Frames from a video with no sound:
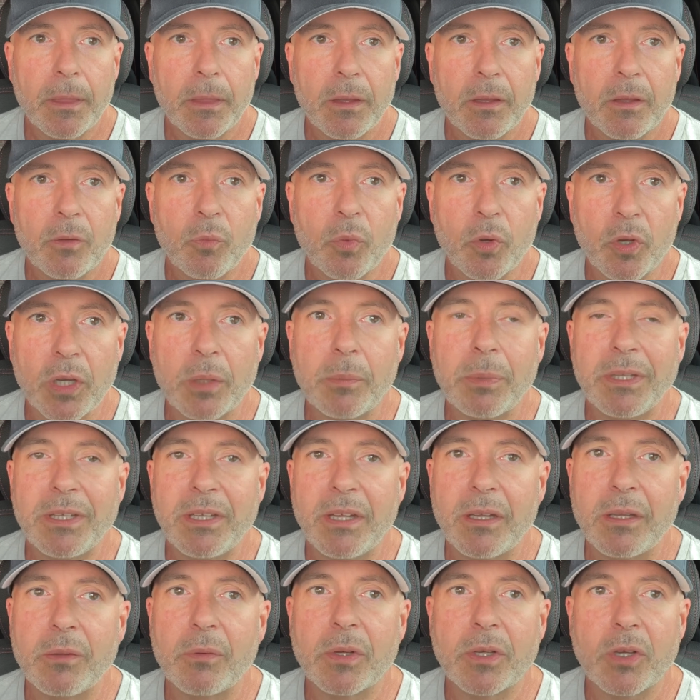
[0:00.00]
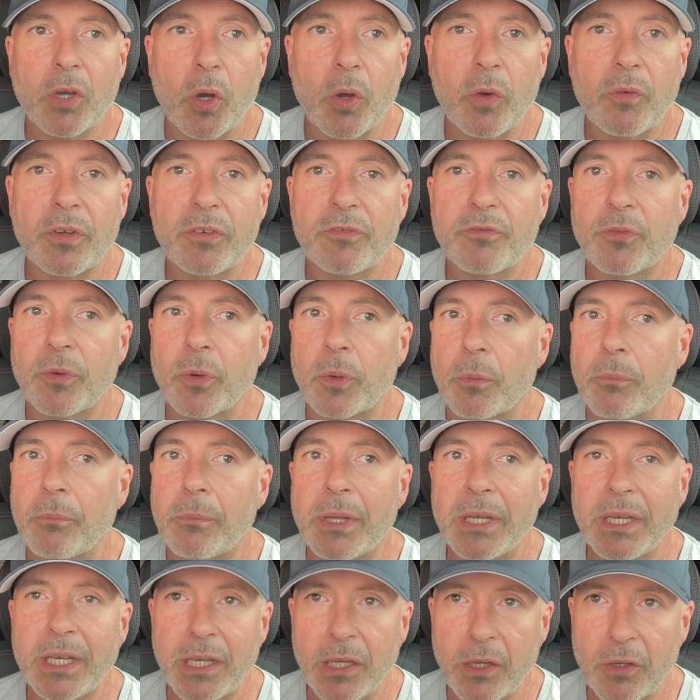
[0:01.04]
We're going to be dealing with COVID for
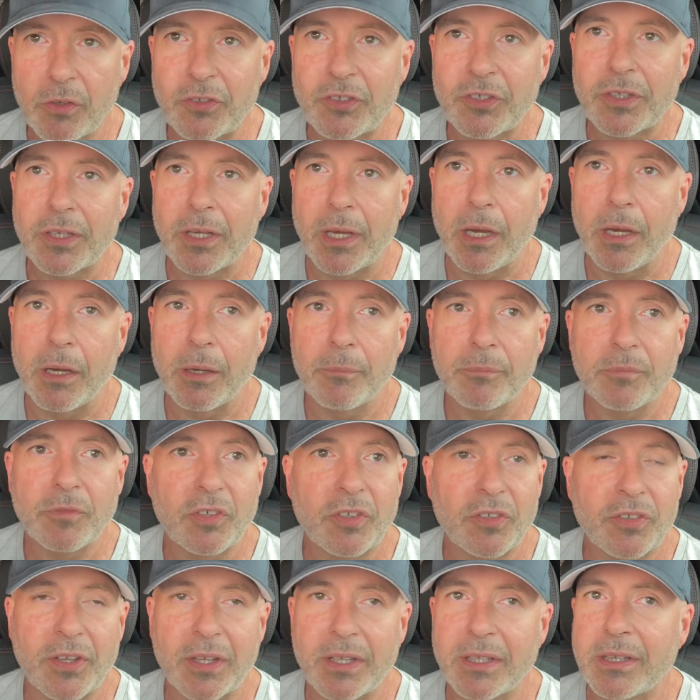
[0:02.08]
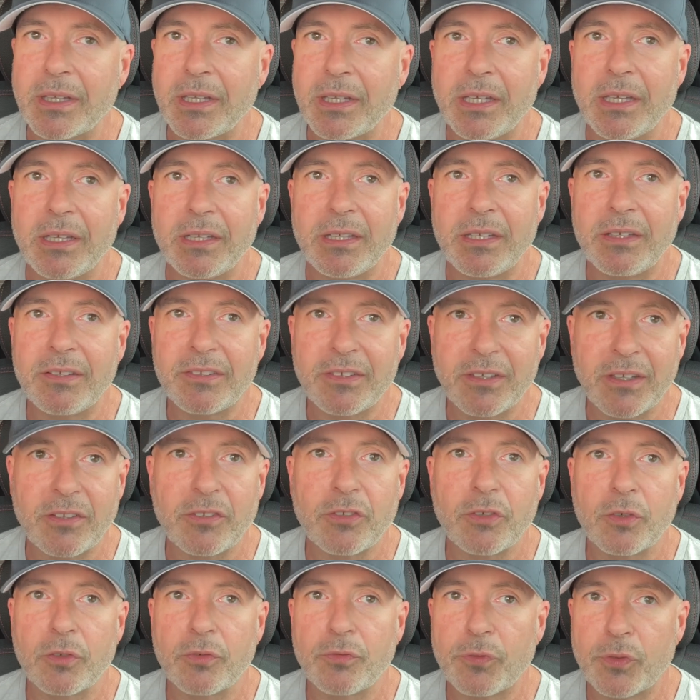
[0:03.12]
many years to come, just like the
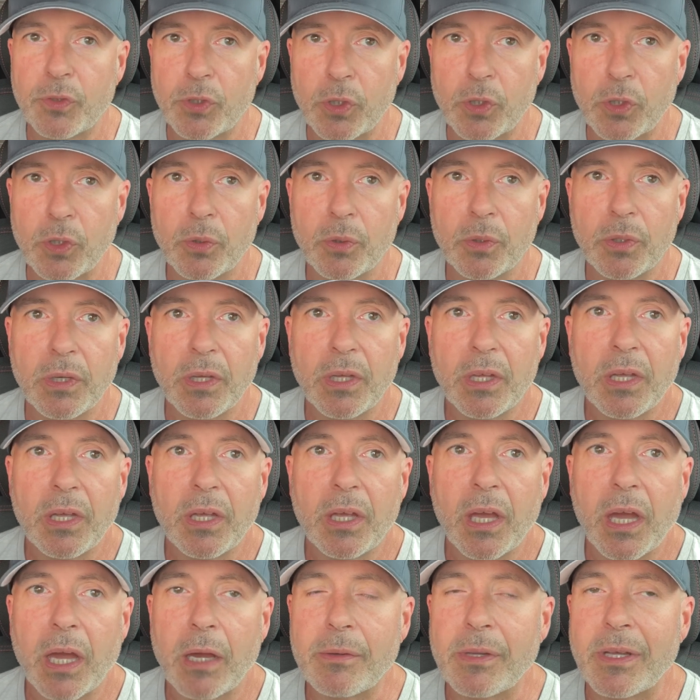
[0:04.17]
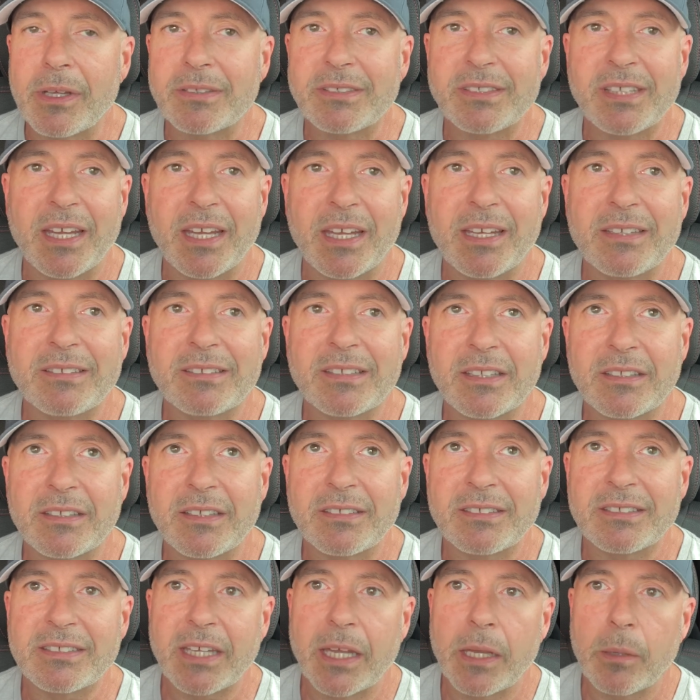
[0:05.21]
seasonal flu. I'm not saying it's at the
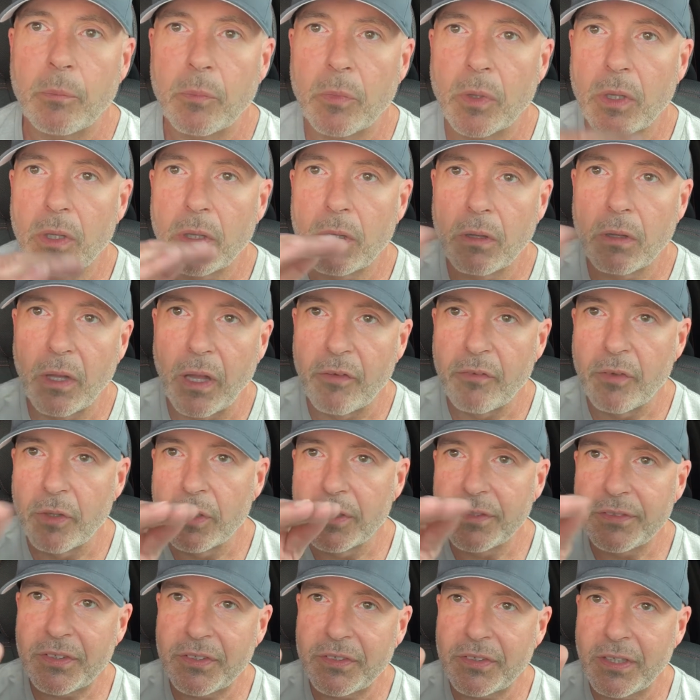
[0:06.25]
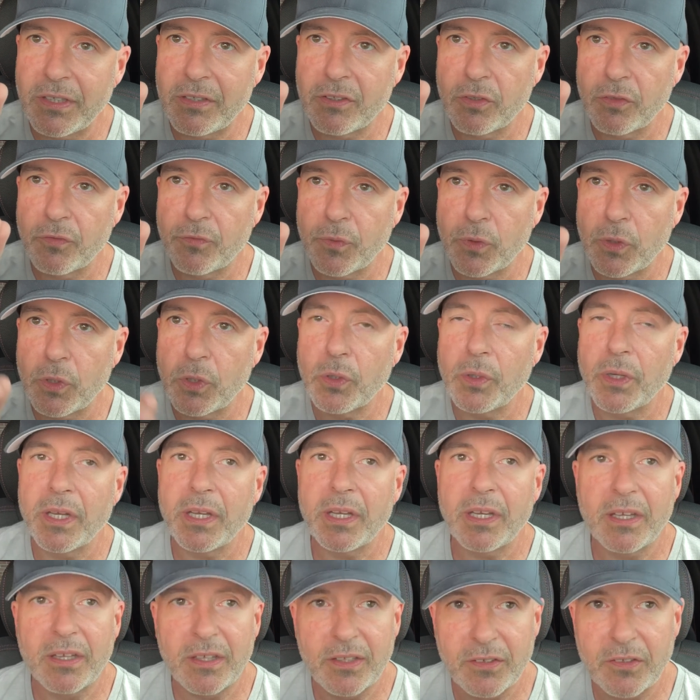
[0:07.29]
same level as the seasonal flu. It
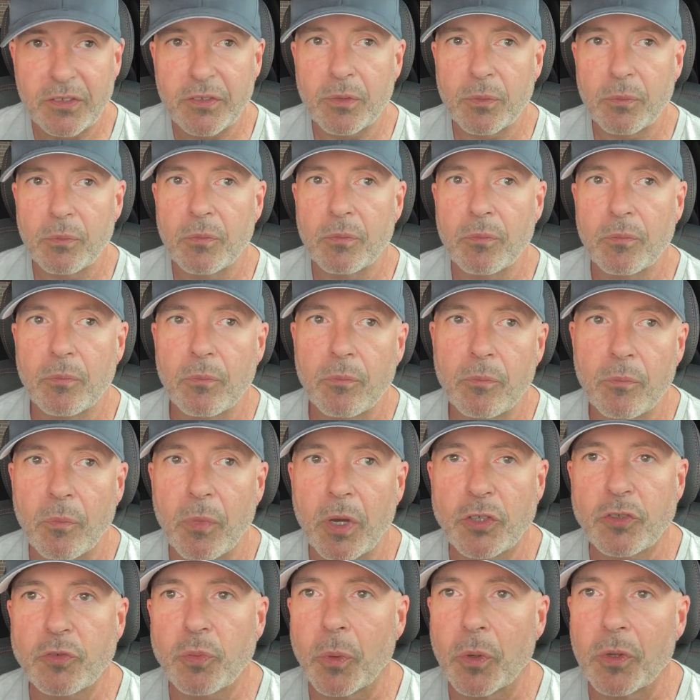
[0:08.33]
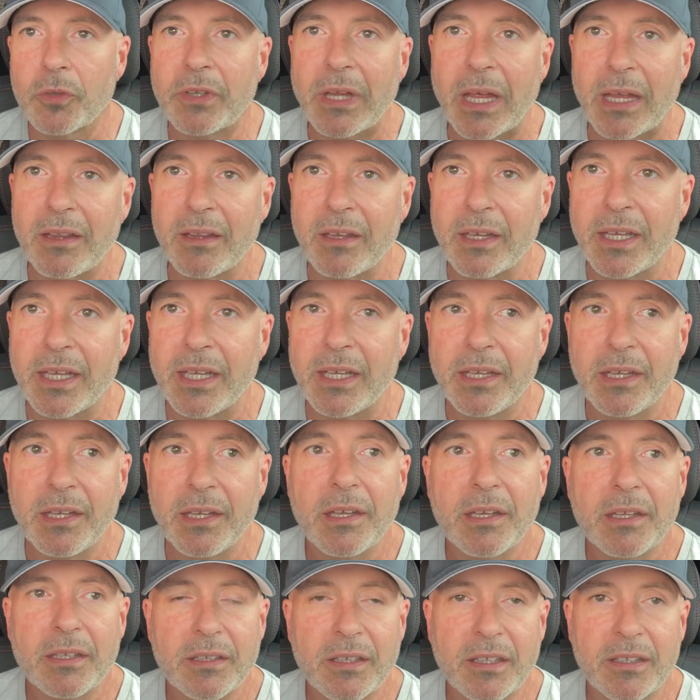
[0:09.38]
is much more deadly
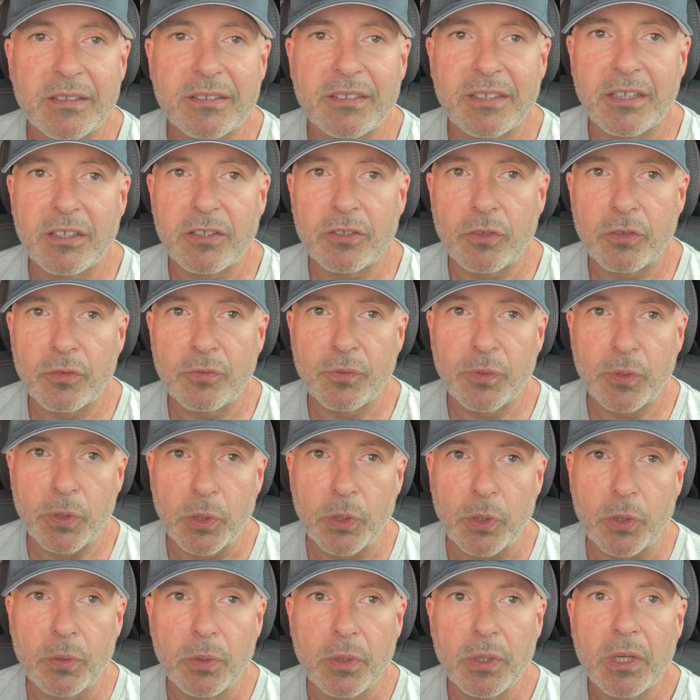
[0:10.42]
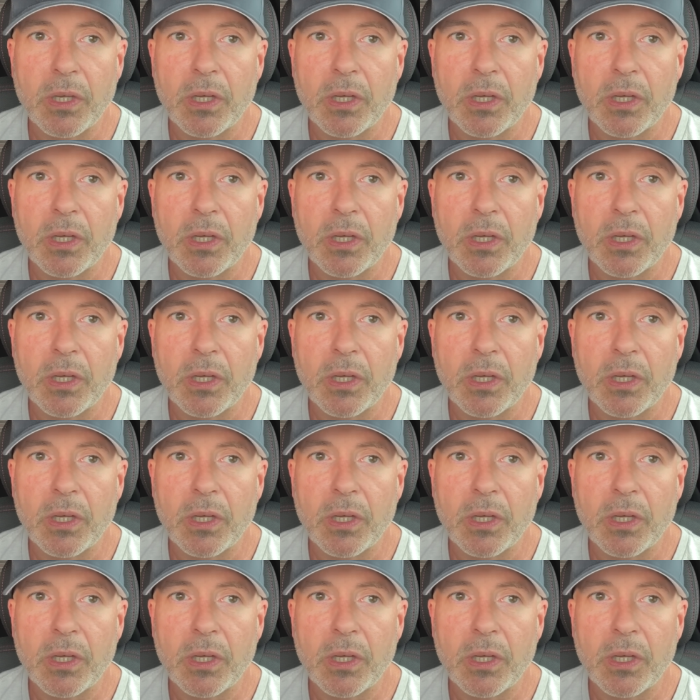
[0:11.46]
than the seasonal flu.